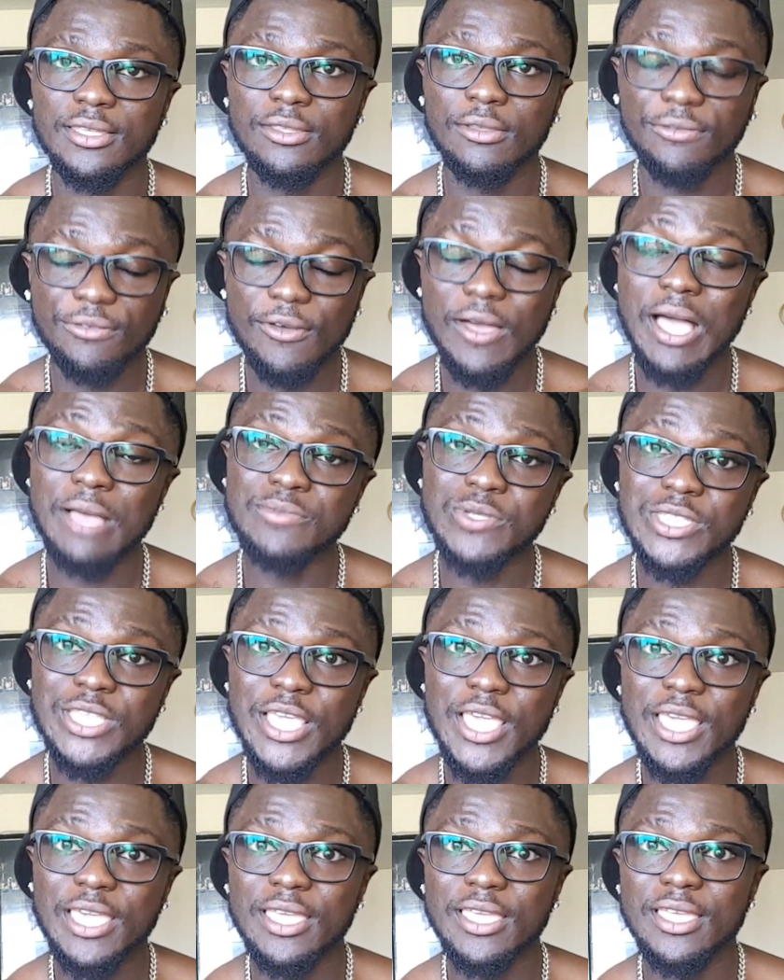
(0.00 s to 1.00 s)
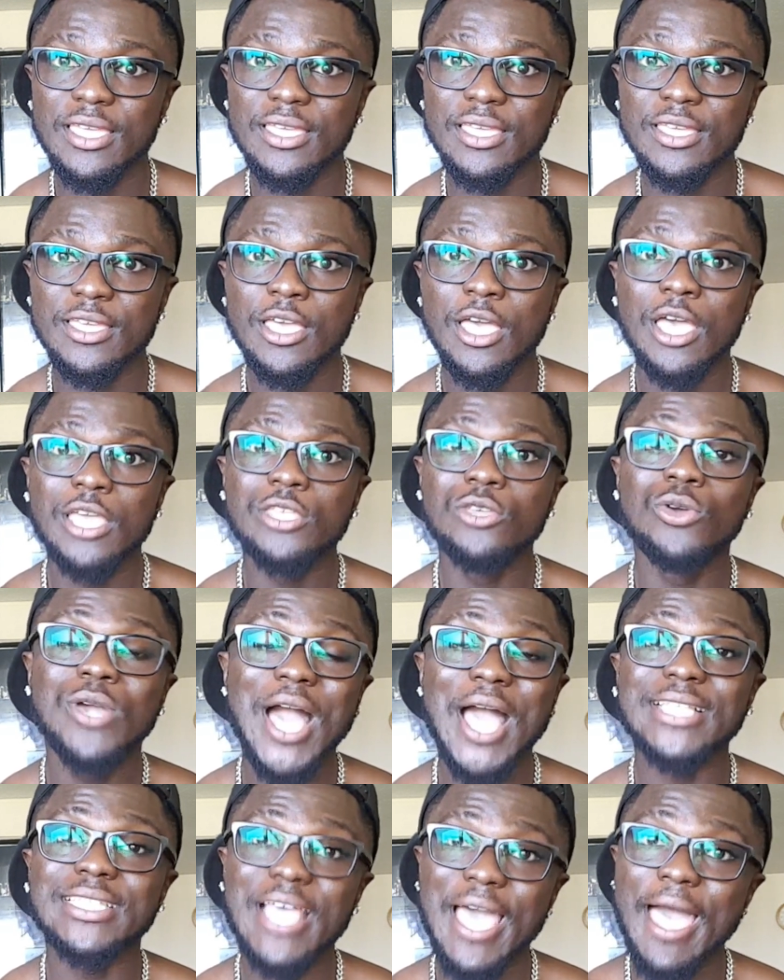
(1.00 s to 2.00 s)
You feel what I'm saying? You
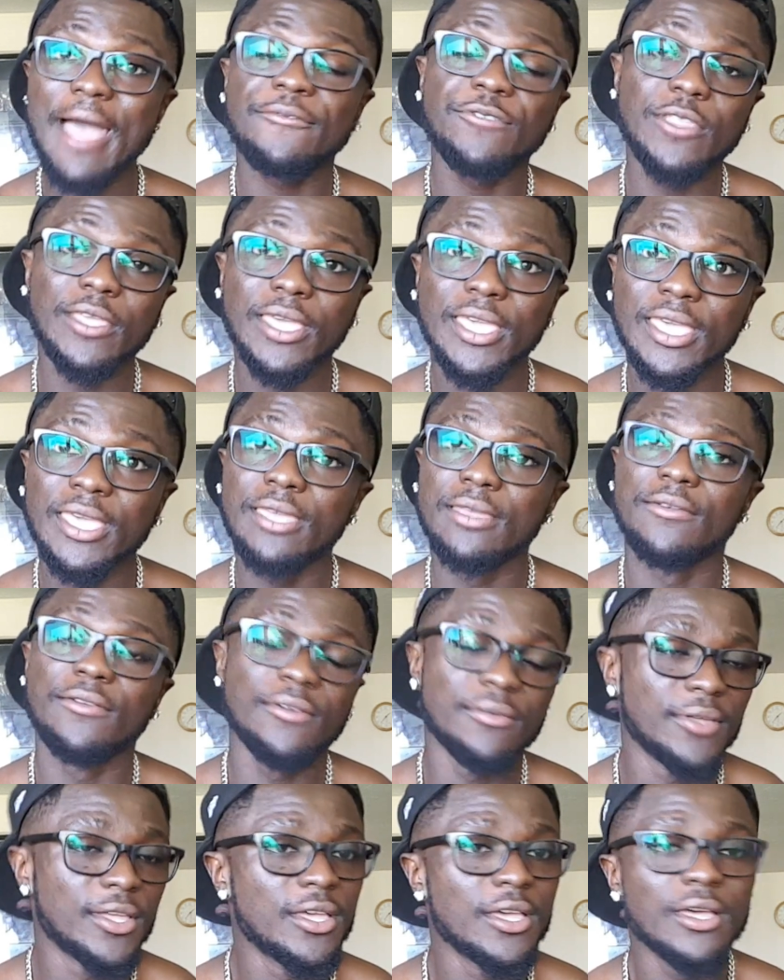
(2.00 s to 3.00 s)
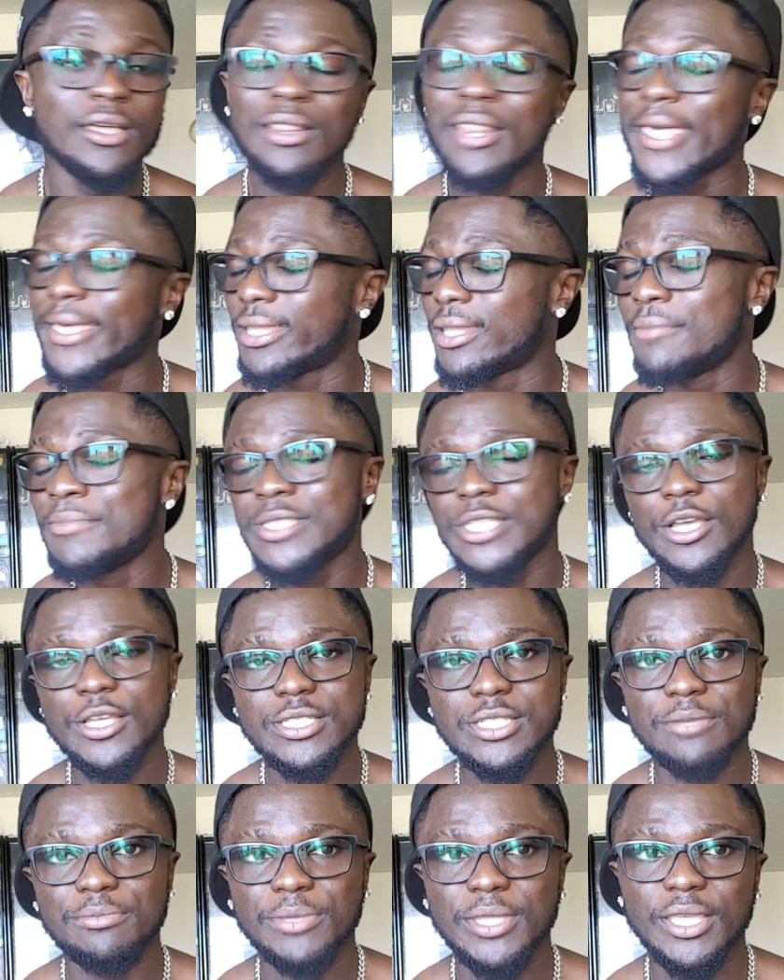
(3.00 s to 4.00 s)
guys have to, like, let me tell
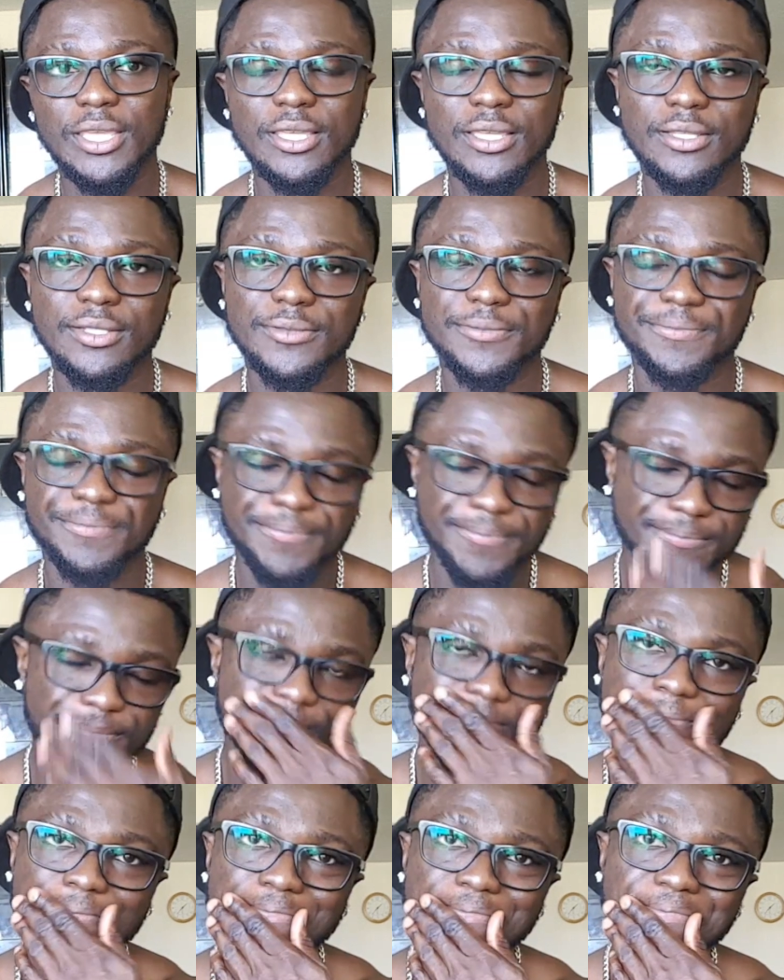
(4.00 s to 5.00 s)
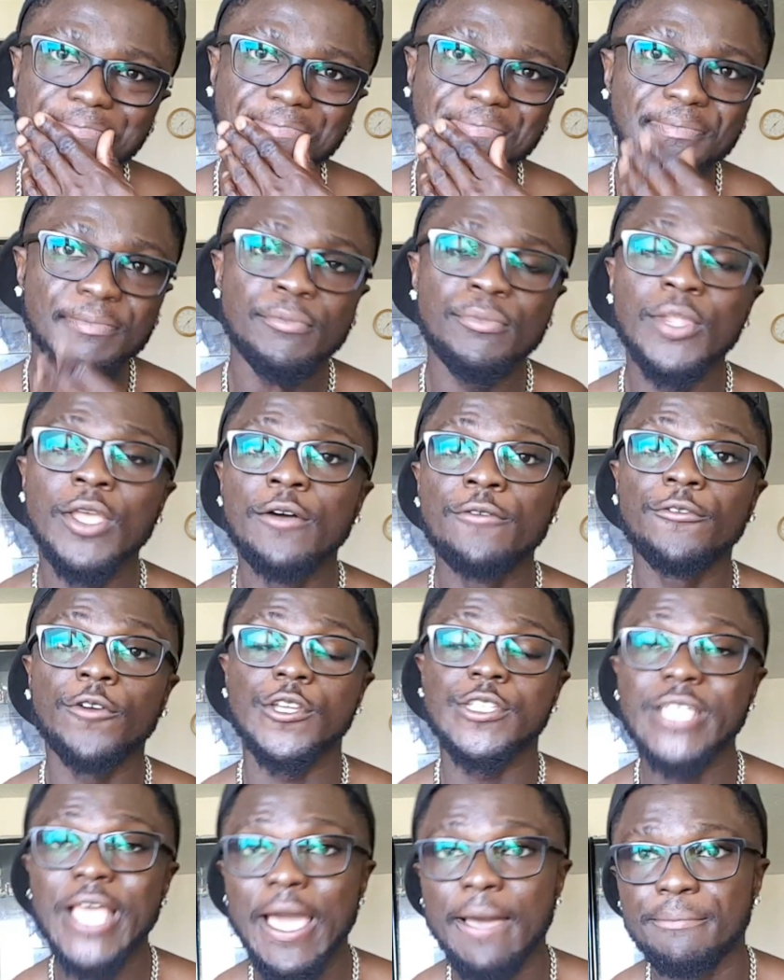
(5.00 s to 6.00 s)
you something. For
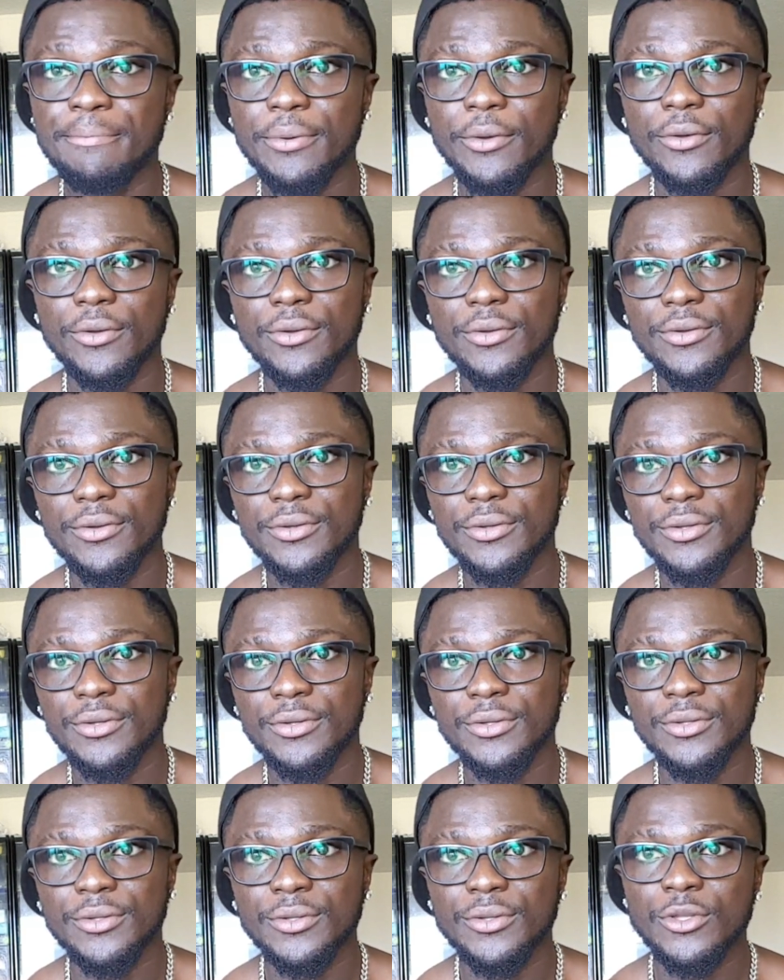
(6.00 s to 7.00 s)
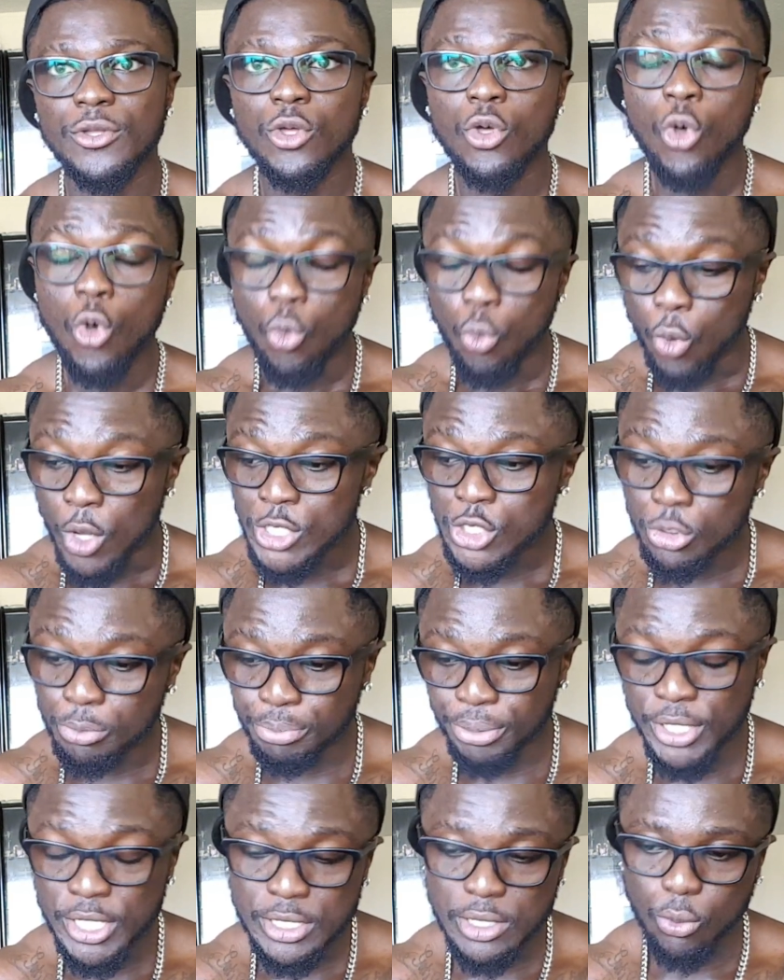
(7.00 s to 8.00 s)
example, once you
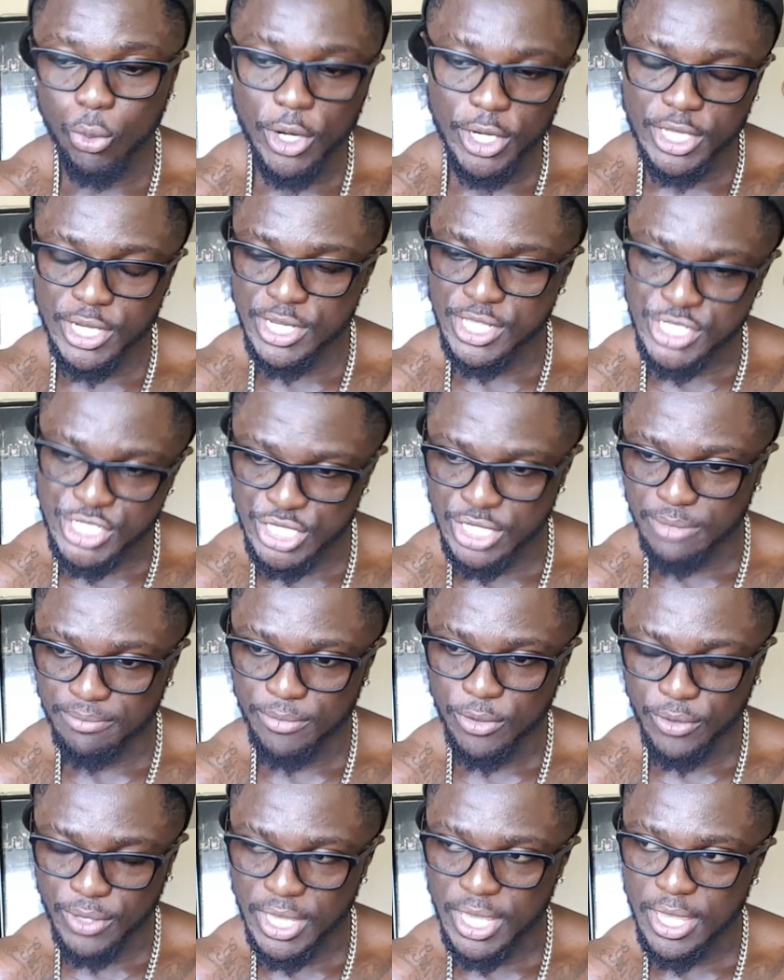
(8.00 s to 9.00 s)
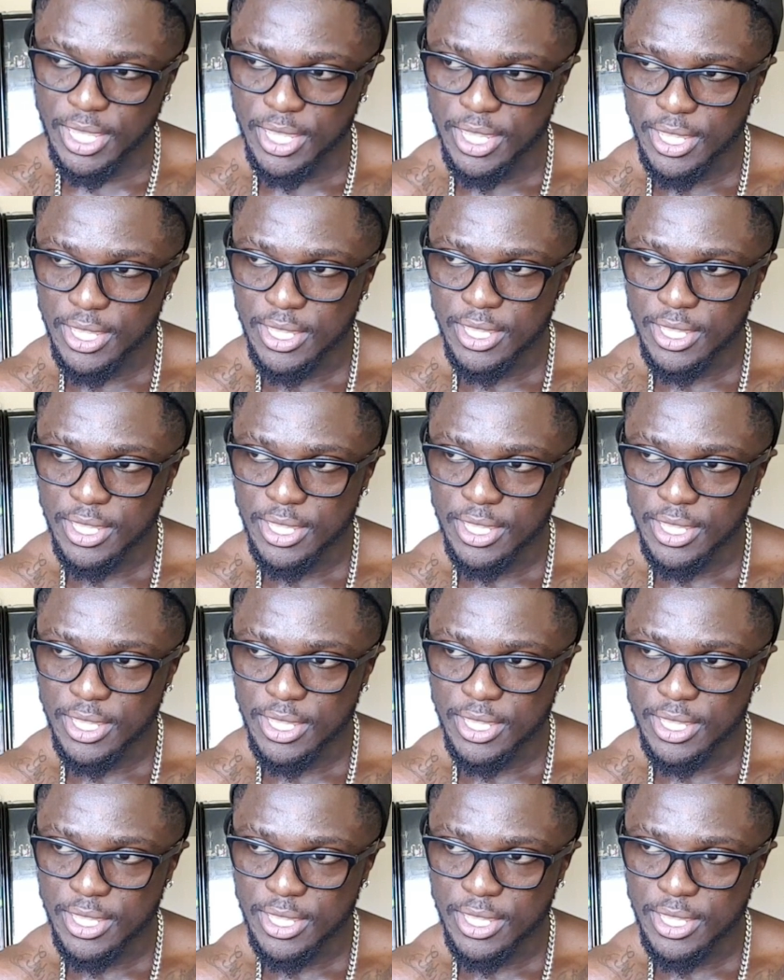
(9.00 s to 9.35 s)
put in the work in the gym, okay?